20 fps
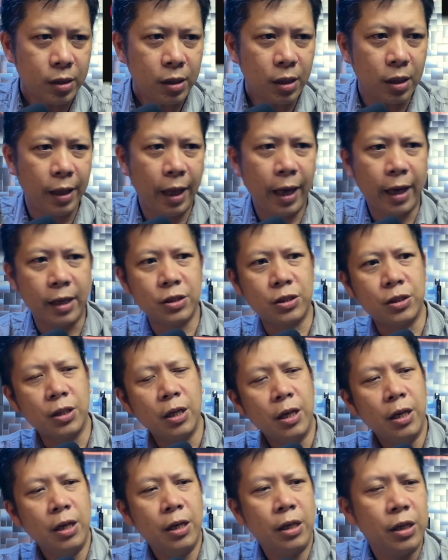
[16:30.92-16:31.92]
Next,
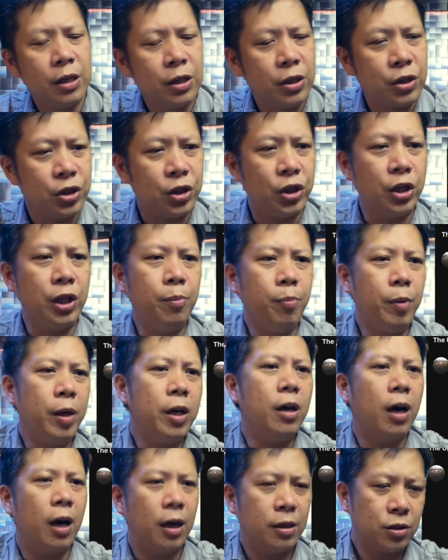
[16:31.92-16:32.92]
G B
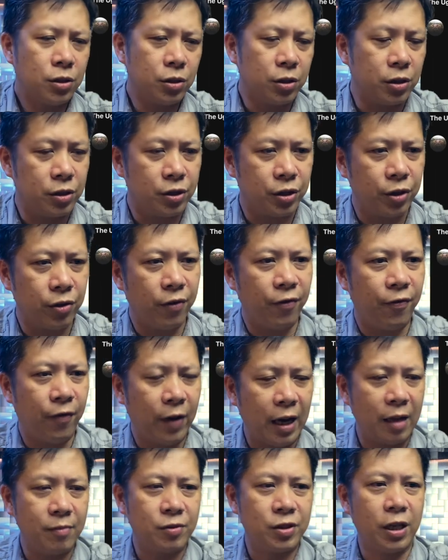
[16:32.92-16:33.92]
Hunter zero
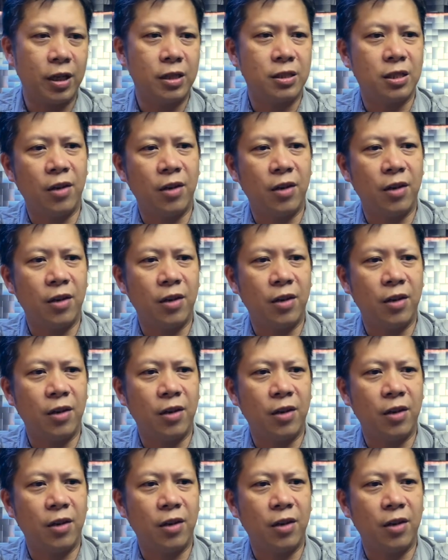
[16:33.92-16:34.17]
five says,